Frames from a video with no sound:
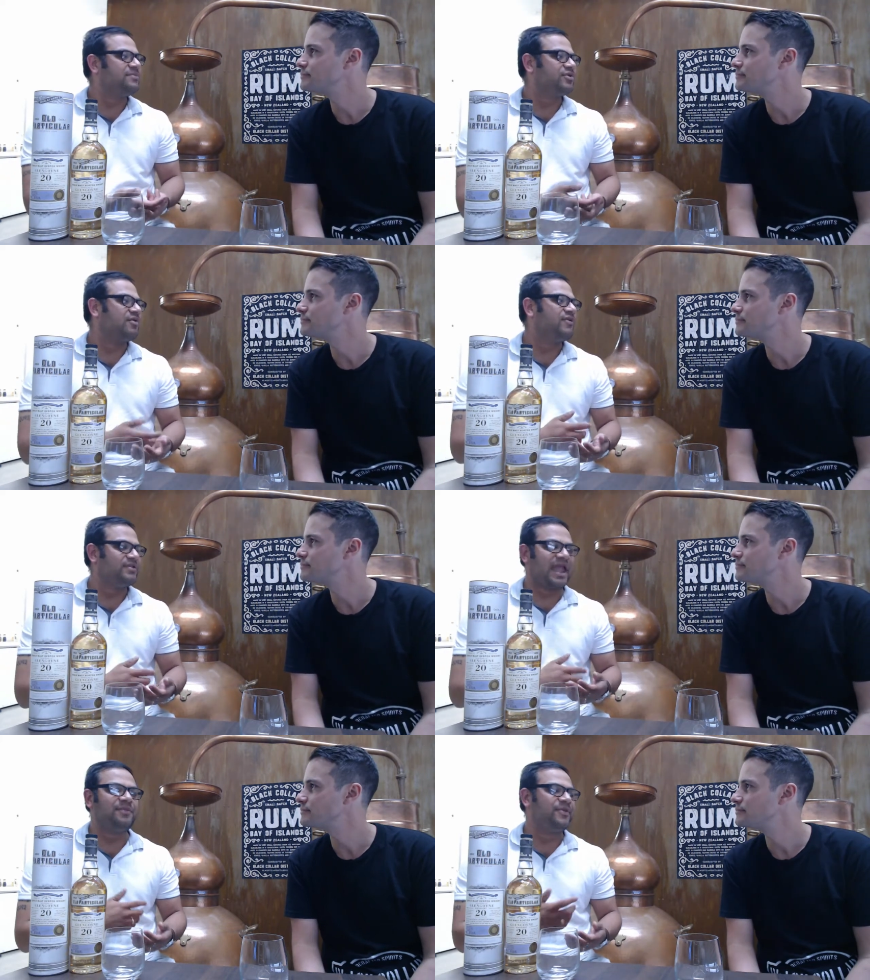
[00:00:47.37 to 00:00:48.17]
Speaker 1: time, when
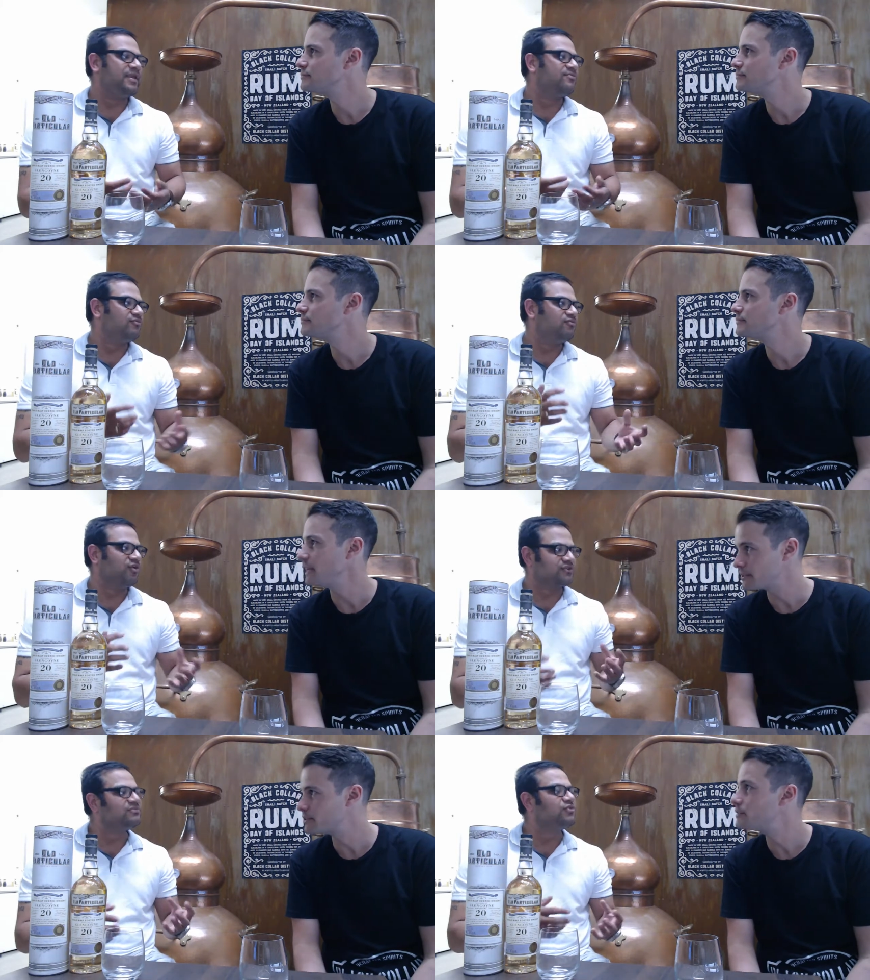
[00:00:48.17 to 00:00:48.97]
APM was,
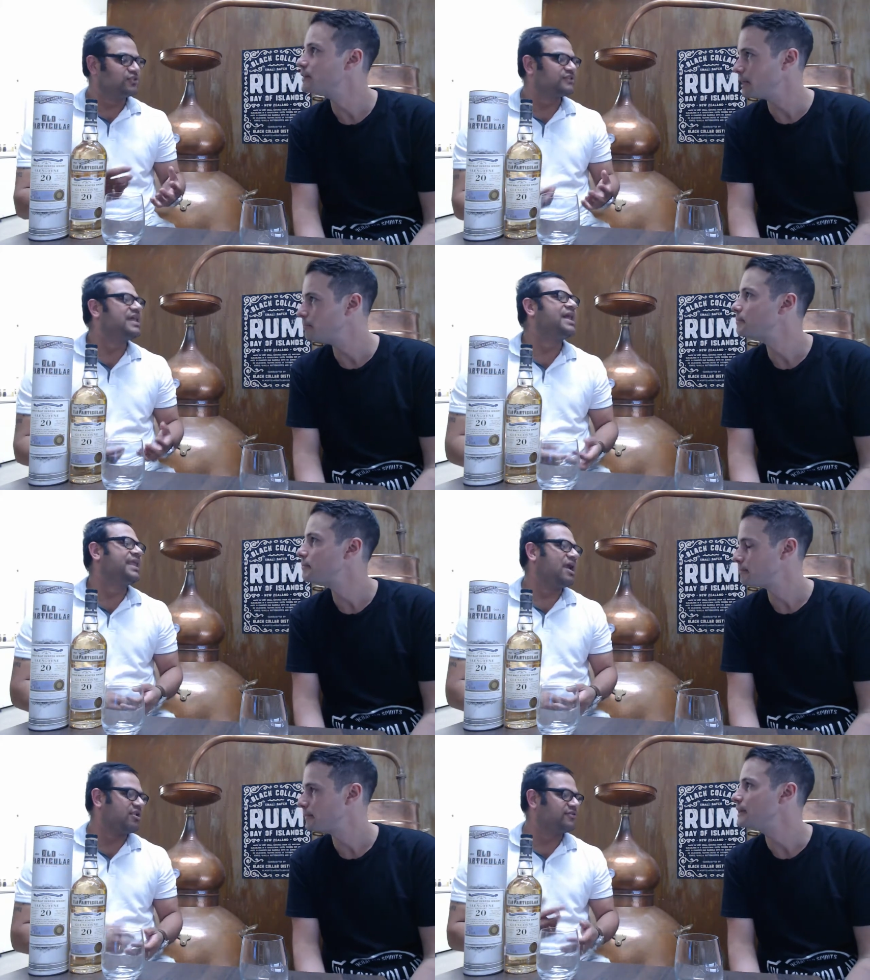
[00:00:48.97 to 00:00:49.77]
yes. was just yep. starting
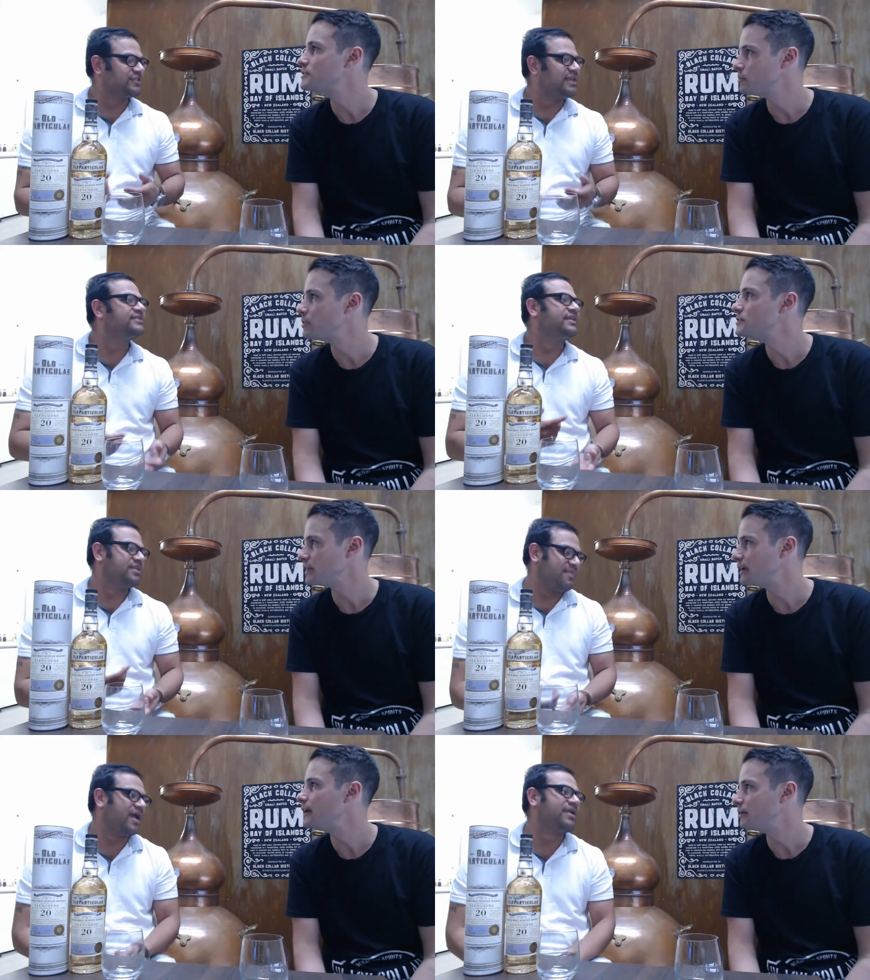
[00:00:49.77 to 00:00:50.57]
out. I was yes, testing was. the
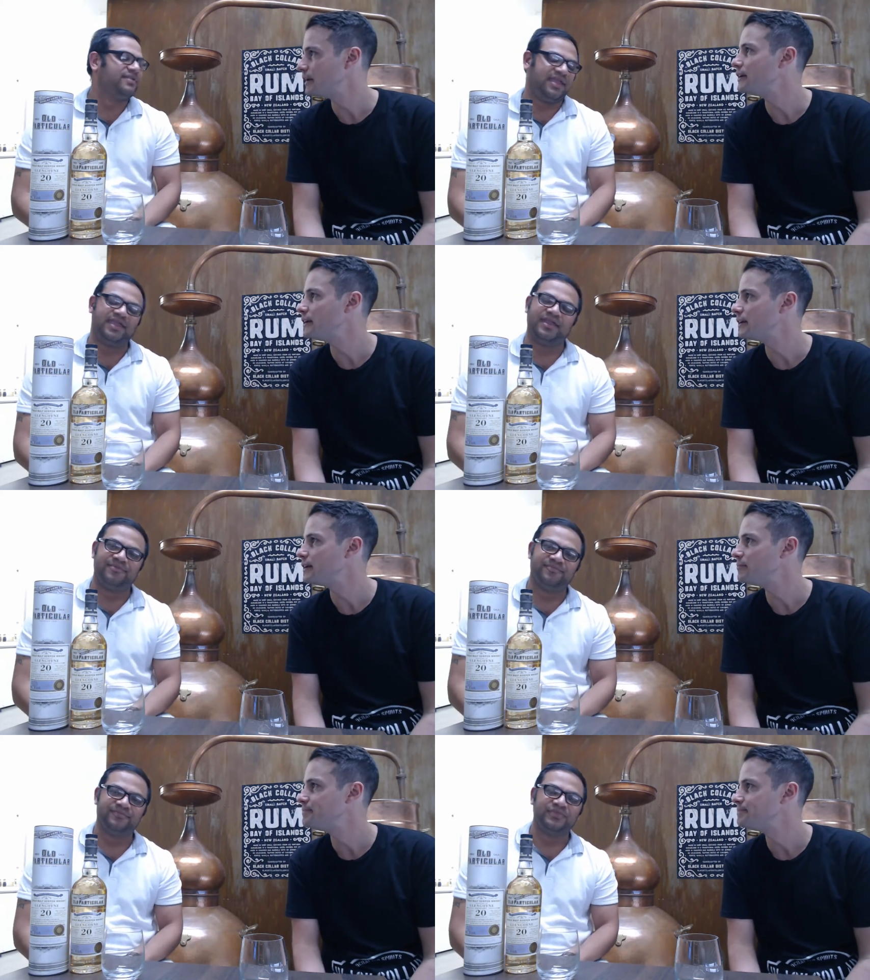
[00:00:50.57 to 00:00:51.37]
market. Yeah, yeah.
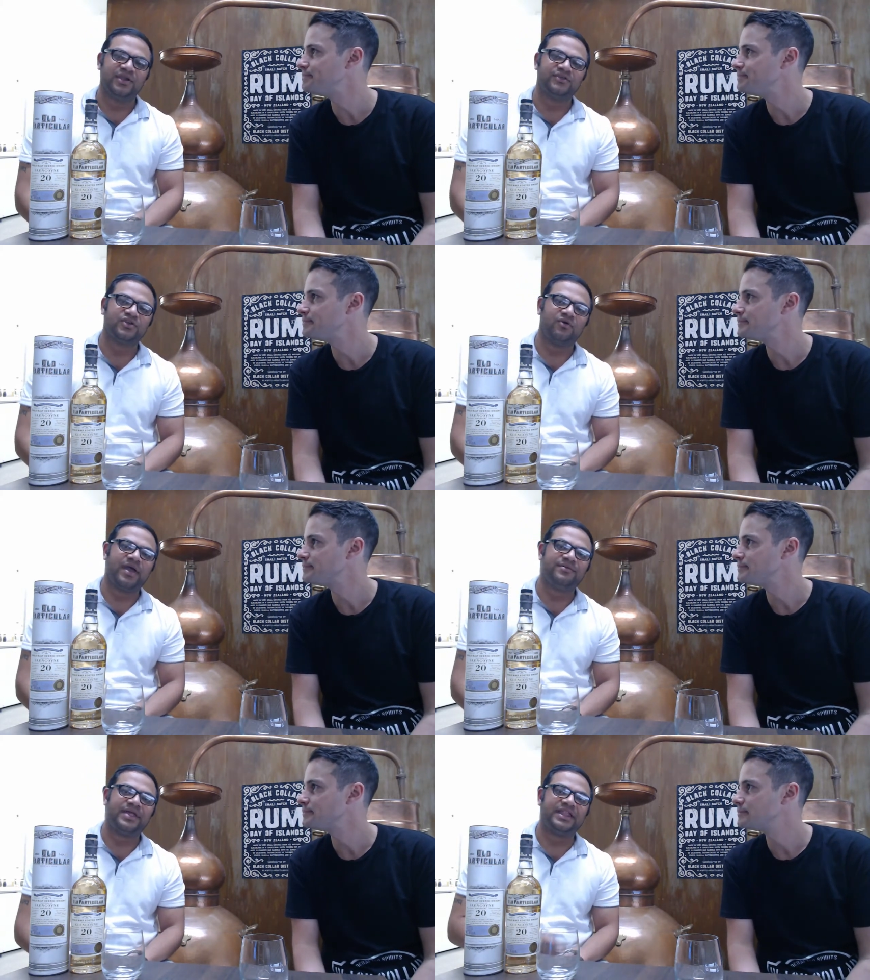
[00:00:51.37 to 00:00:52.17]
So
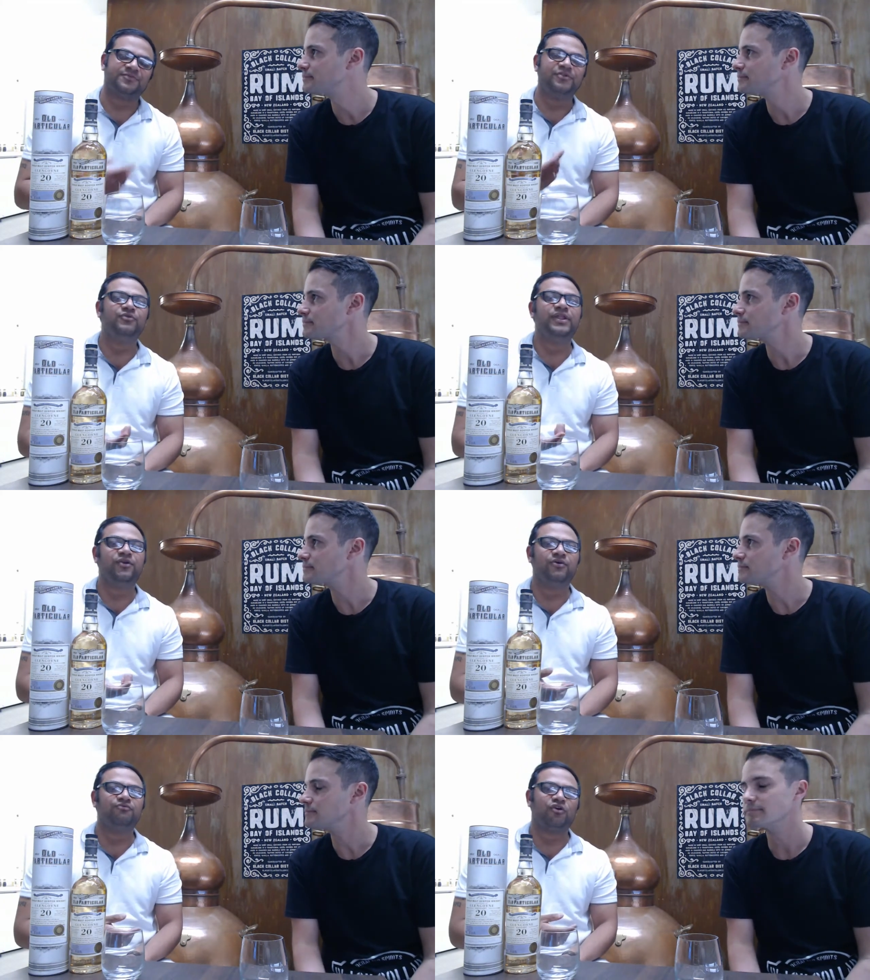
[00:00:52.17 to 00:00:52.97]
um, and it's been really
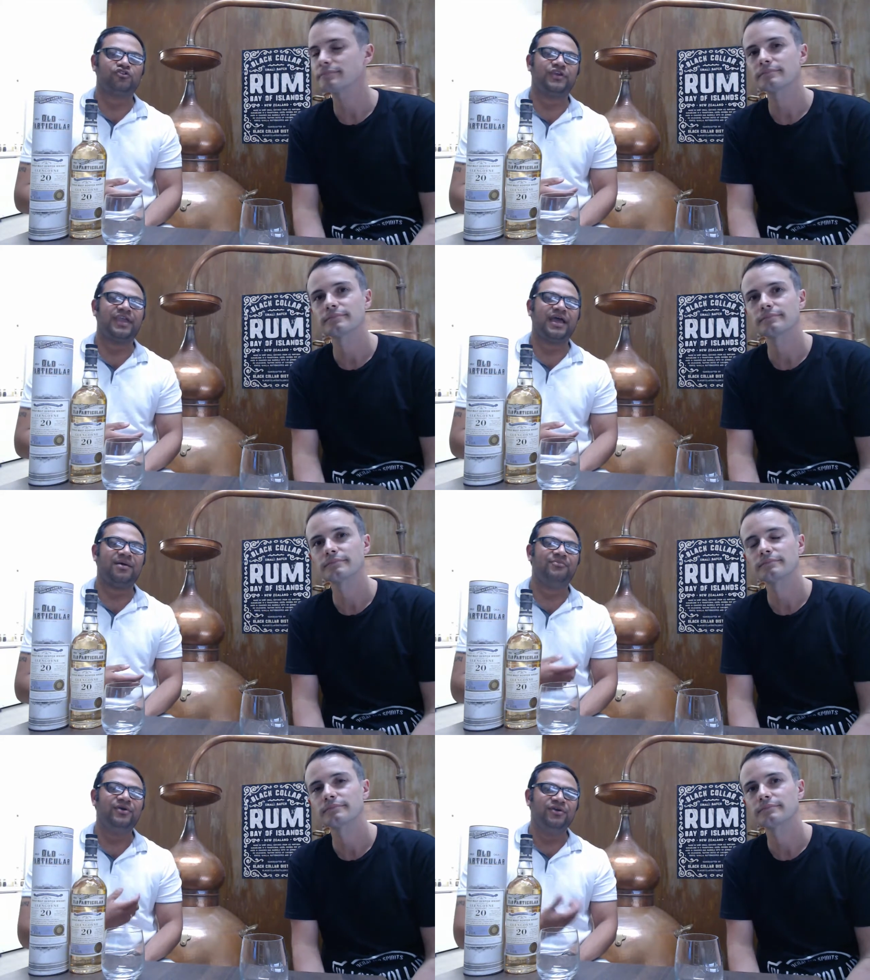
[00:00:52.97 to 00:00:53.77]
good watching. Um,
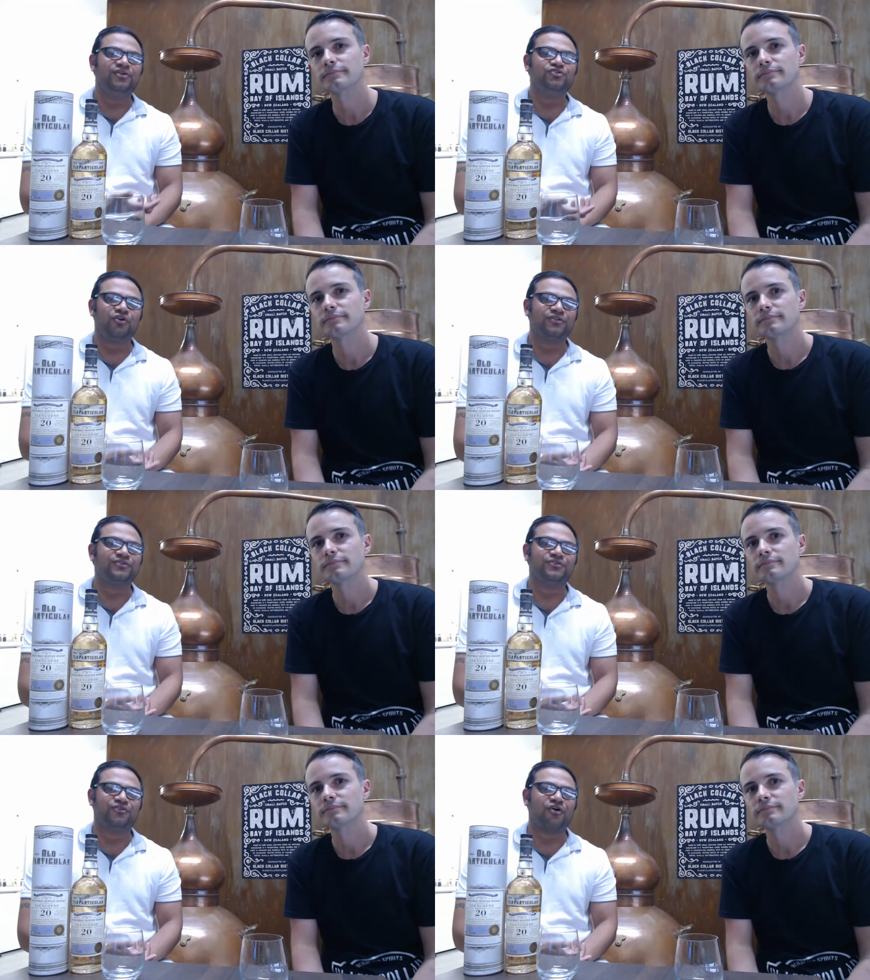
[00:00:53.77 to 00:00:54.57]
Jonathan's
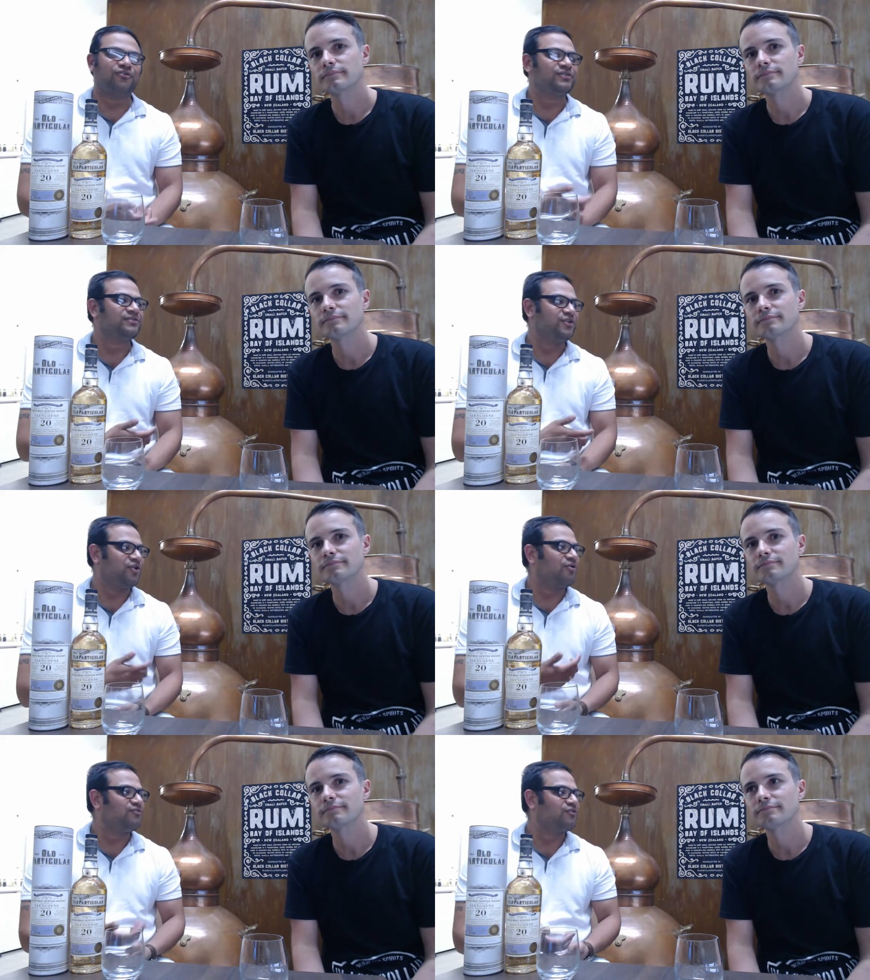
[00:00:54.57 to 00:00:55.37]
growth, you
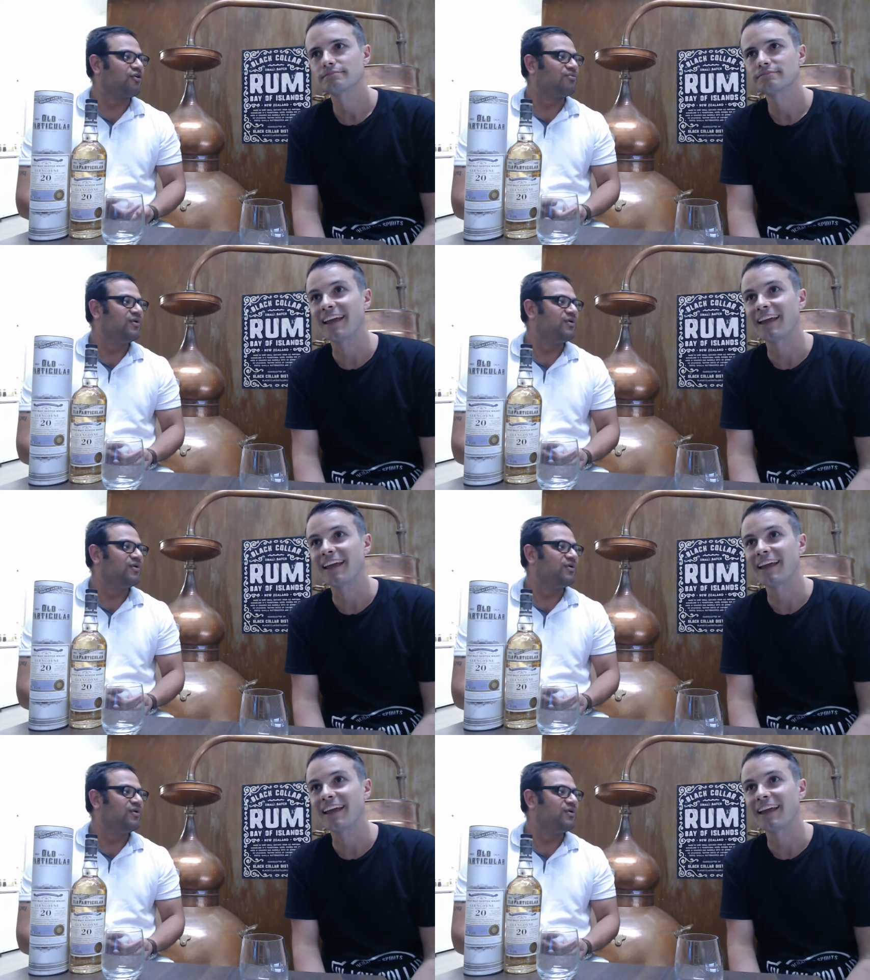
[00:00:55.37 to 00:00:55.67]
know, from